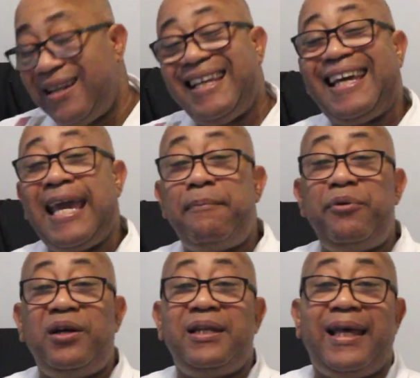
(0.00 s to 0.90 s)
The
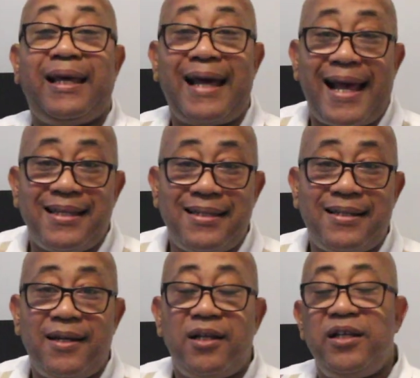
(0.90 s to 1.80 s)
Kebra
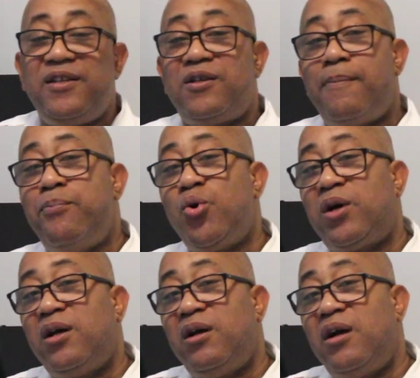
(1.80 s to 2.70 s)
Negast is a
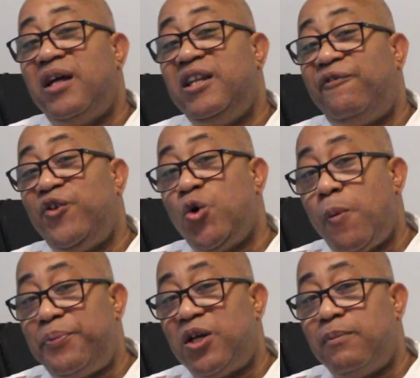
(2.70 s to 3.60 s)
book, an
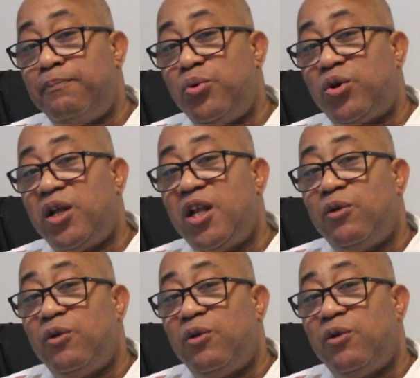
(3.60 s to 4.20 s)
Ethiopian book,